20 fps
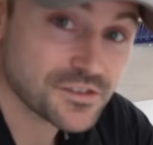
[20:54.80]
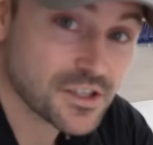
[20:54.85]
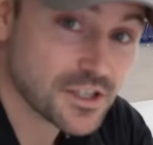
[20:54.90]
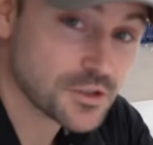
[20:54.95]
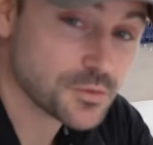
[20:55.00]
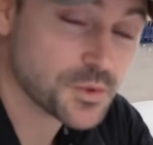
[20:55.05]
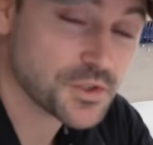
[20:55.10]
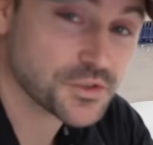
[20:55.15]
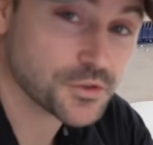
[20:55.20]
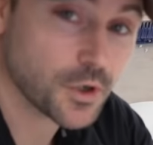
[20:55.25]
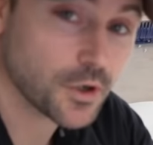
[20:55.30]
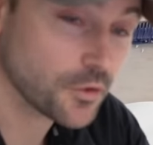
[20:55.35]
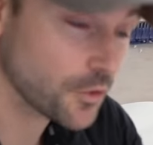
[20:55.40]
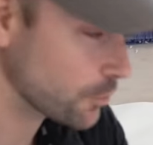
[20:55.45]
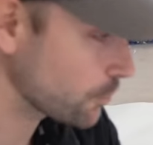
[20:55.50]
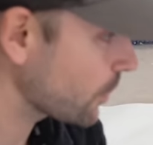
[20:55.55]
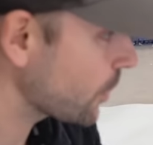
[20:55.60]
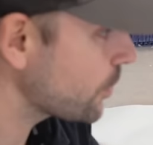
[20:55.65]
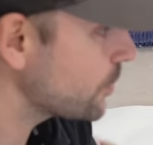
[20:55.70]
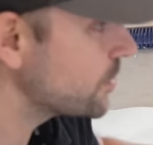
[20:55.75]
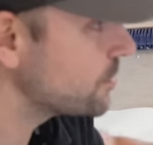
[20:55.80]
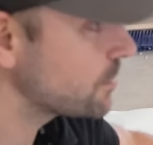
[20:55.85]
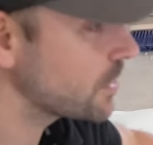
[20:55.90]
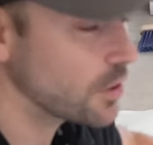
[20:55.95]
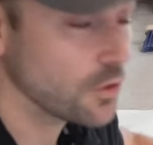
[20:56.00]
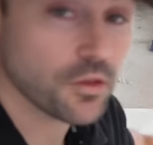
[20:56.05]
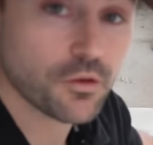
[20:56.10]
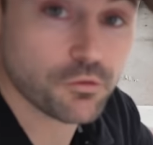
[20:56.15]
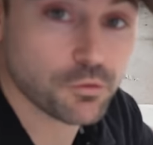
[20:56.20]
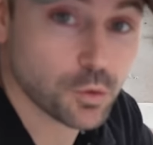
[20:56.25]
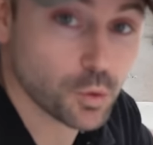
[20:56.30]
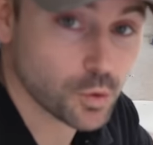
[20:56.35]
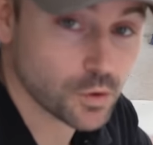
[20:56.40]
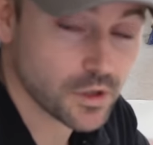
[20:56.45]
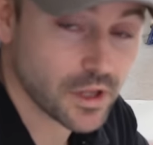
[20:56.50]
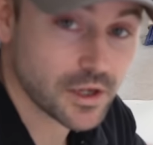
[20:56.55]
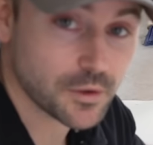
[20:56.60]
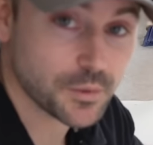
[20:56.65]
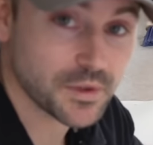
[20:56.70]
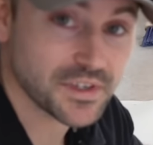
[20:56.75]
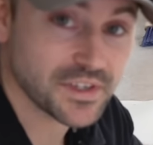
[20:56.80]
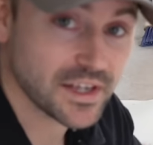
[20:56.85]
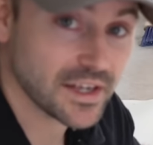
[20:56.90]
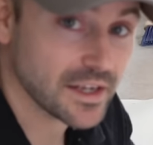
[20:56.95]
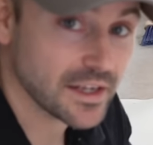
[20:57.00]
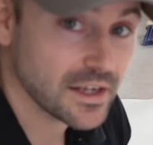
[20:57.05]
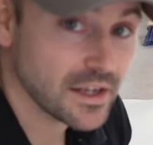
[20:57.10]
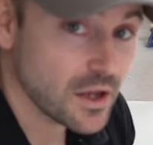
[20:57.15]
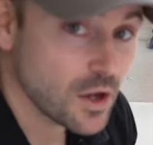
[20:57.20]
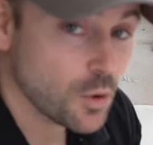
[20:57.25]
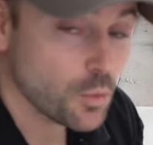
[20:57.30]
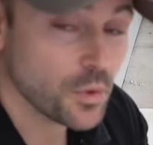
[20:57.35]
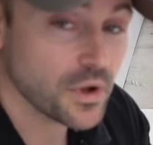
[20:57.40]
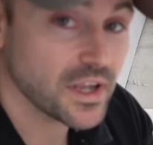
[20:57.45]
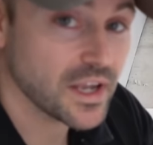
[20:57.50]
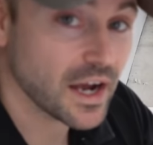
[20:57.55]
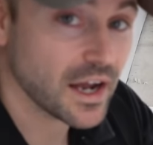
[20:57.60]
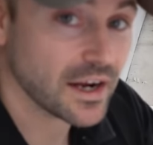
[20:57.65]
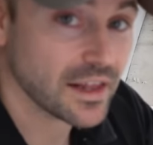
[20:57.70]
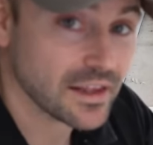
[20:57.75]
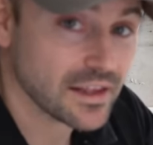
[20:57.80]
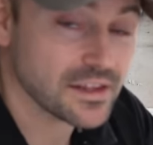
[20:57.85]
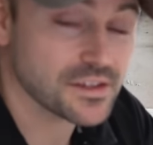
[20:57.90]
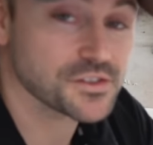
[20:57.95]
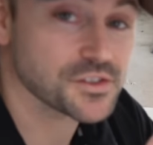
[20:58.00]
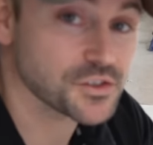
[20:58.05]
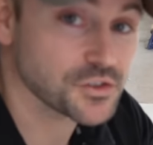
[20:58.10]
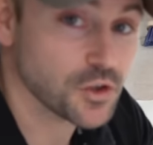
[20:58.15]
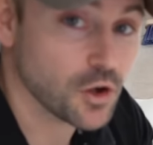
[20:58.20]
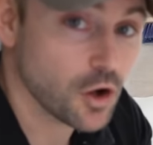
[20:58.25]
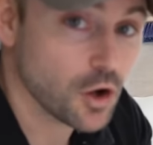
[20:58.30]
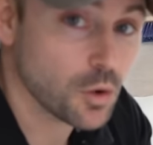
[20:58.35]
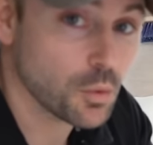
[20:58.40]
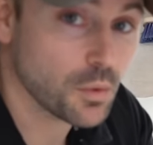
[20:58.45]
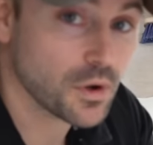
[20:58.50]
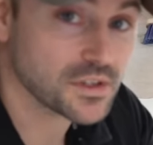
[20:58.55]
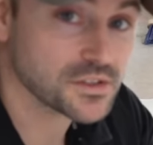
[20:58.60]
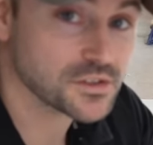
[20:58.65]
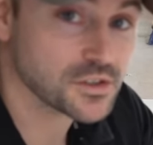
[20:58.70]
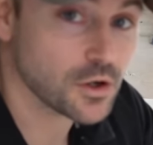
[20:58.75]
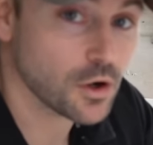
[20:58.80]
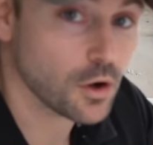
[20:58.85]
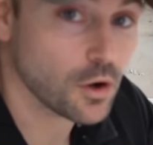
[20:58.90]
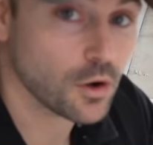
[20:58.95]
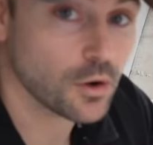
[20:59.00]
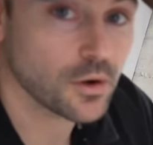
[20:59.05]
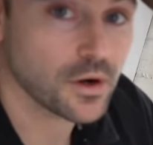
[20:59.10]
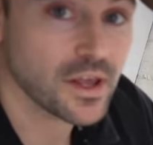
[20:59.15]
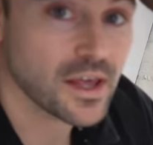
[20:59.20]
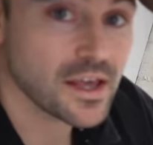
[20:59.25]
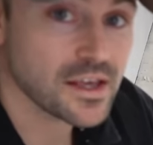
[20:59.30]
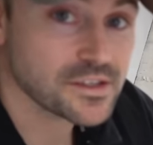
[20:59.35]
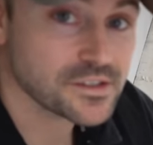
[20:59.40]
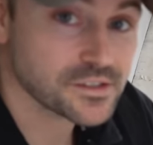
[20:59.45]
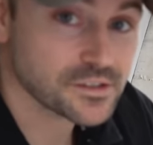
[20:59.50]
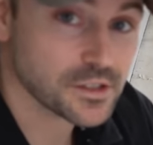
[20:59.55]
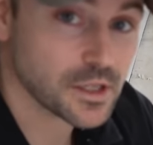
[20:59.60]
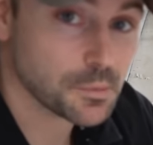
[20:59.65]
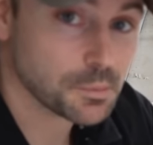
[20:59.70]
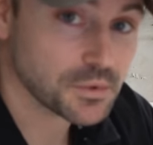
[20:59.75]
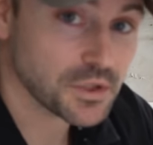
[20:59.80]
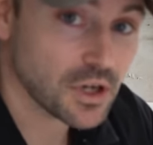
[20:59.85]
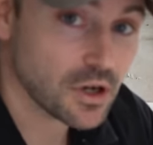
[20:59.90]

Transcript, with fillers: Since we started the road in the middle of the floor like we did, we gotta install what's called slip